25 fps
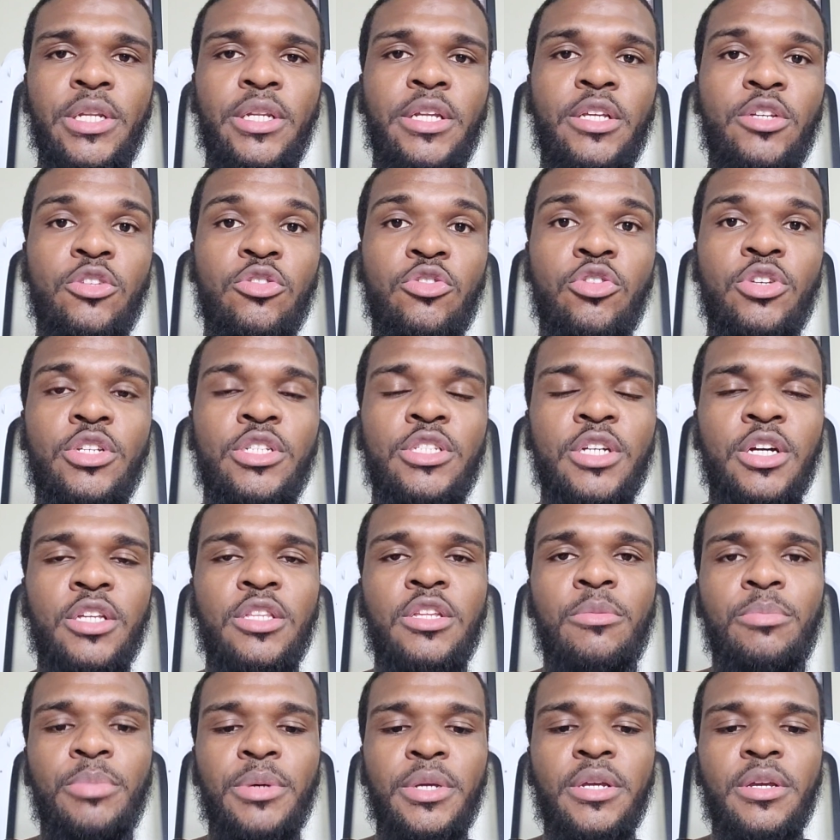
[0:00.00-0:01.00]
and he's
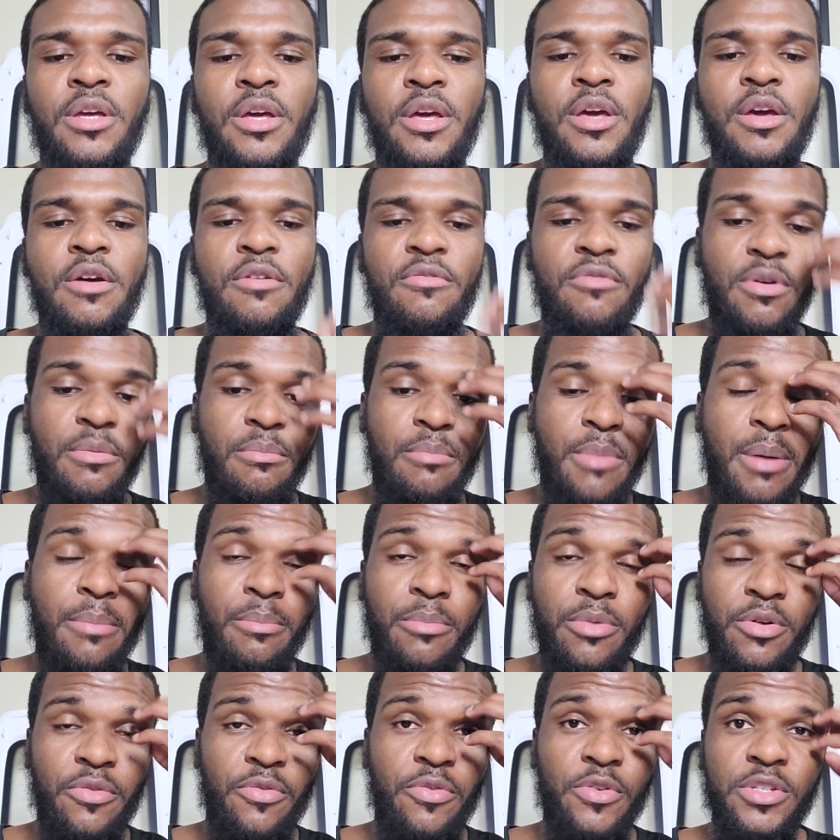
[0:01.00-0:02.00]
gonna be
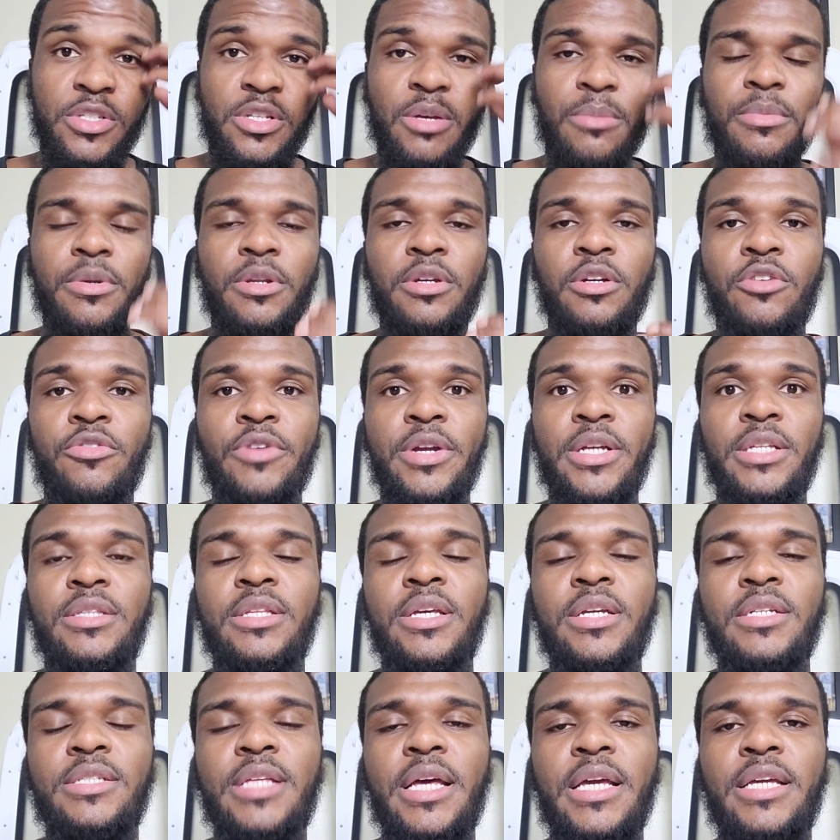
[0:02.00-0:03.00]
remembered for some of the great
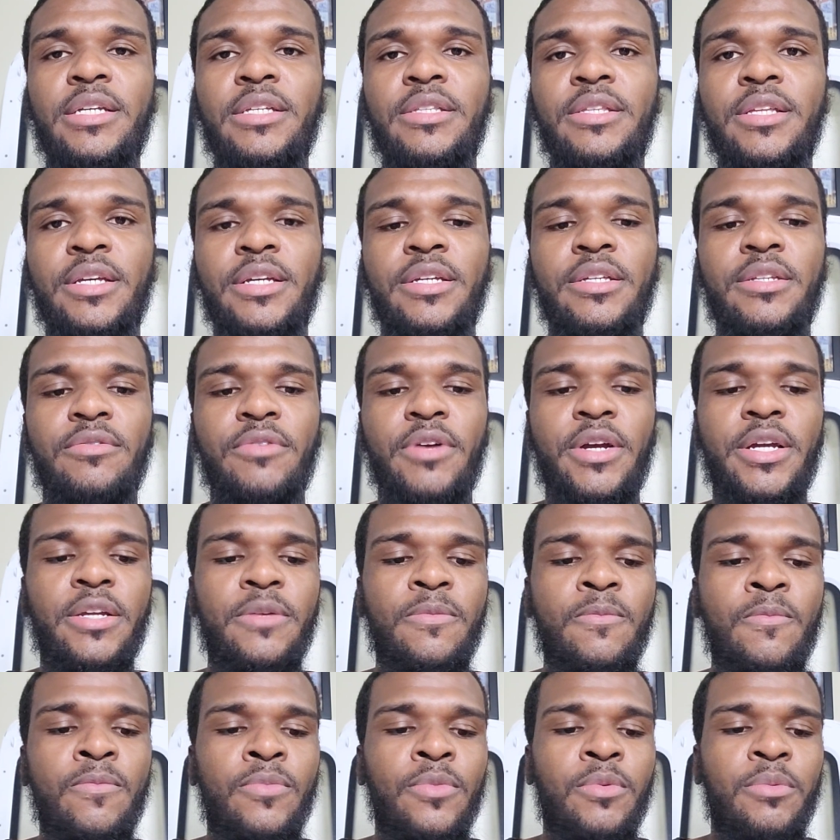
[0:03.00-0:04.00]
things that he did, right?
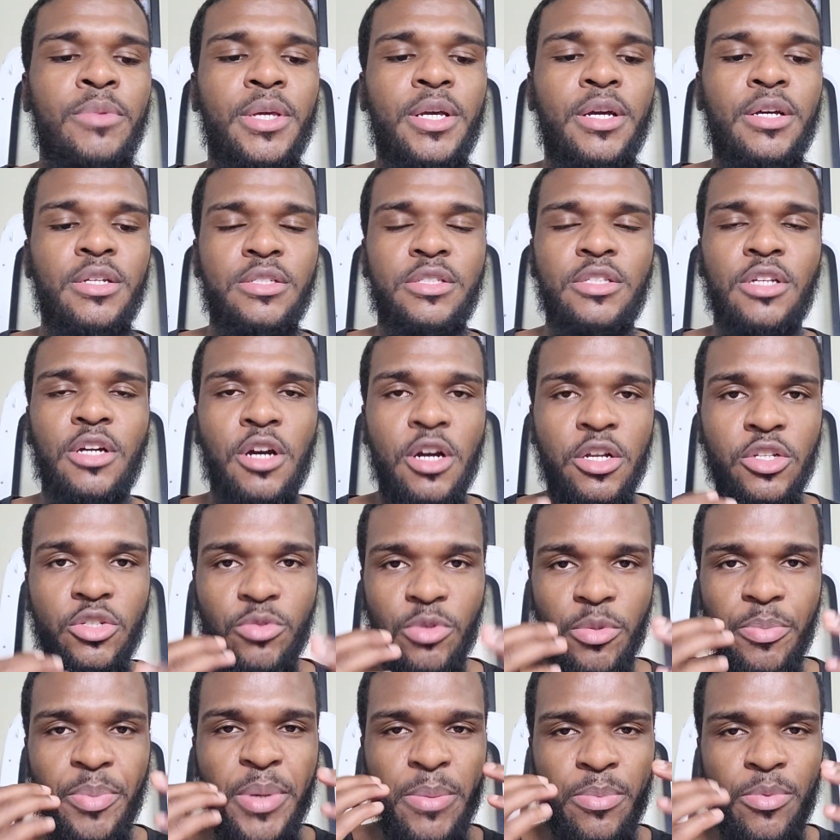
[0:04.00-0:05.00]
Because the
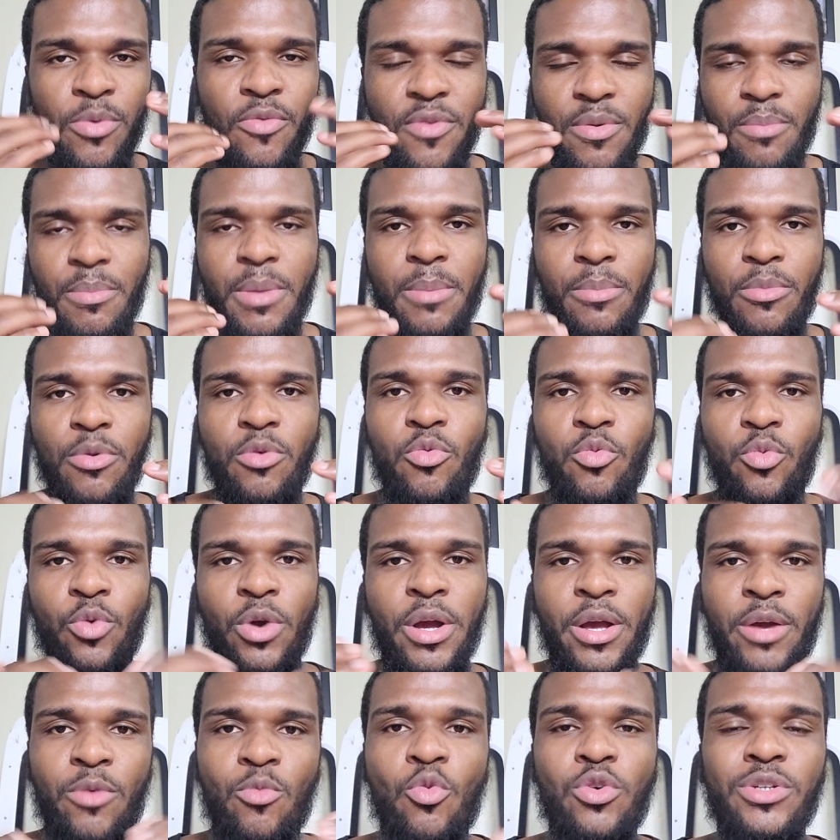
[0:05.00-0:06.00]
people remember
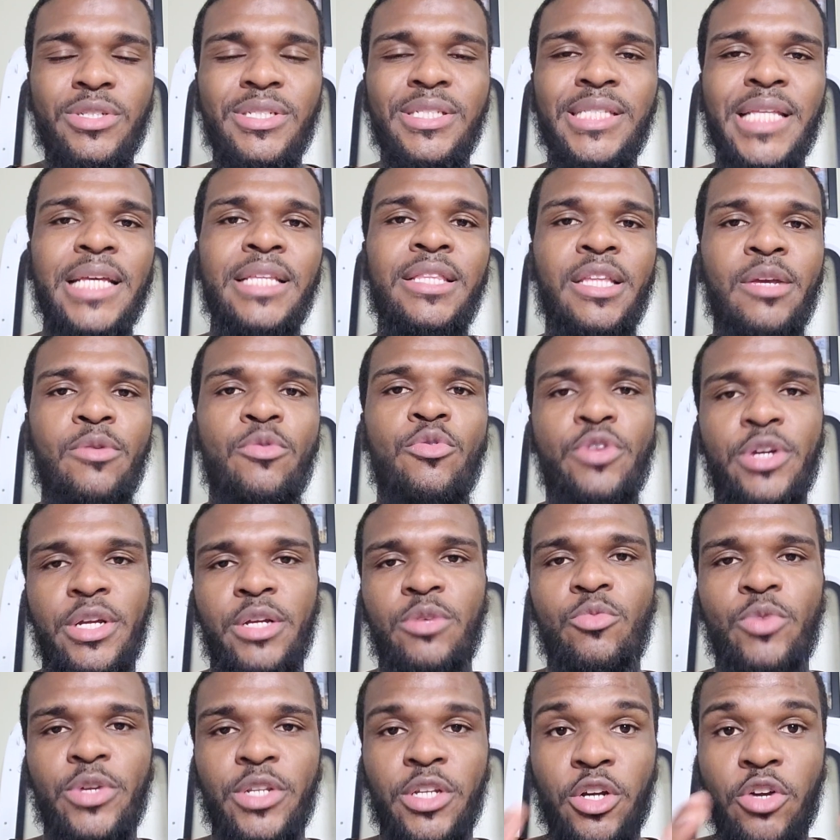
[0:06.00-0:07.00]
and what state they were
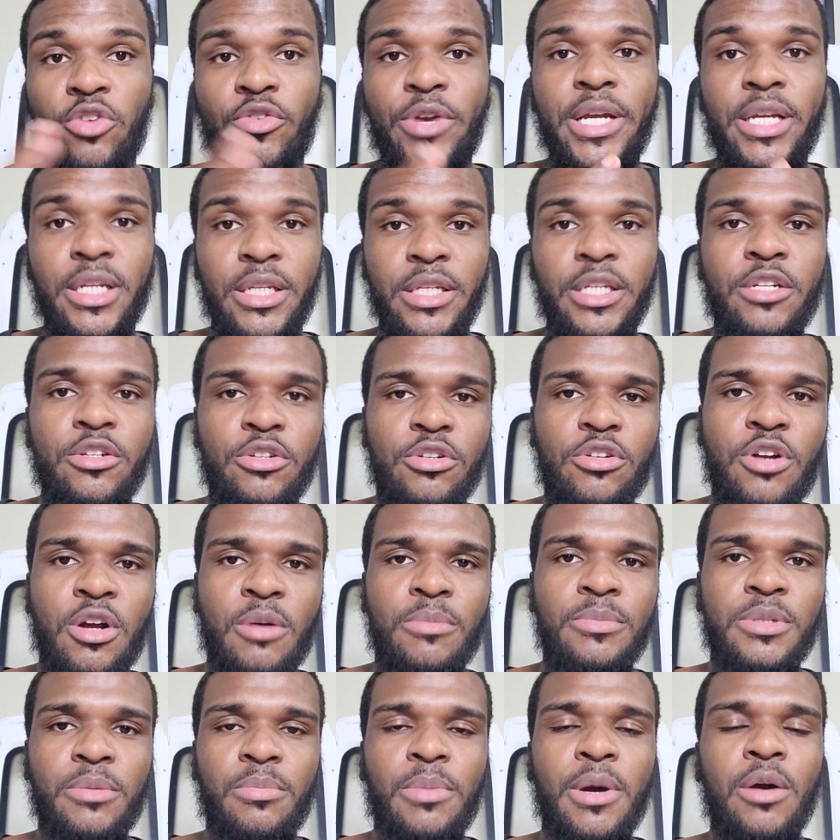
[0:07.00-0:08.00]
in when a great leader
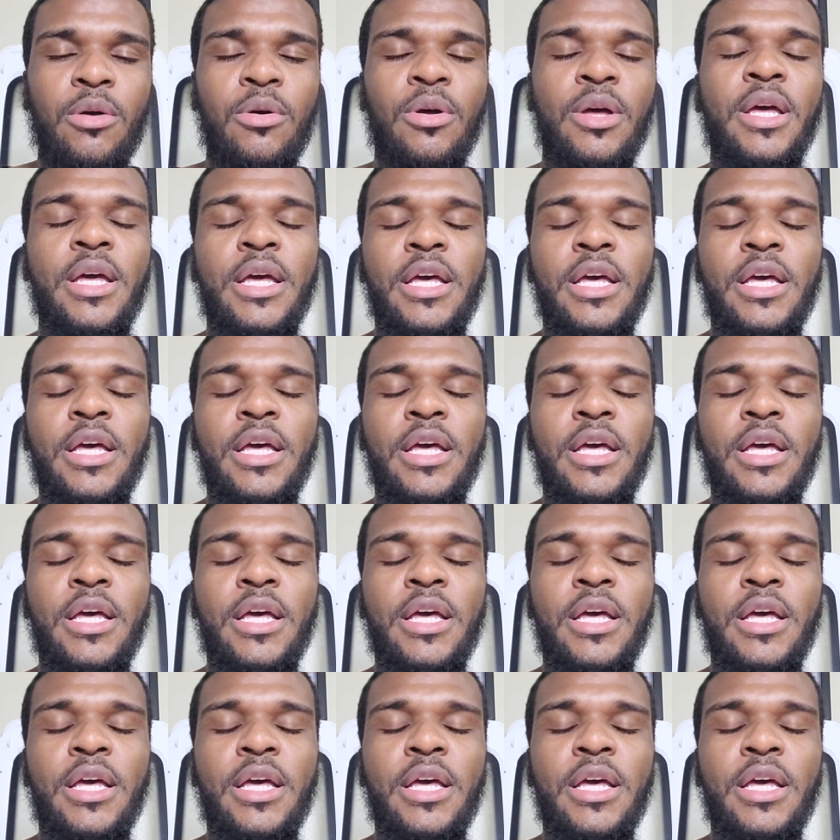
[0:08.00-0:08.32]
comes about.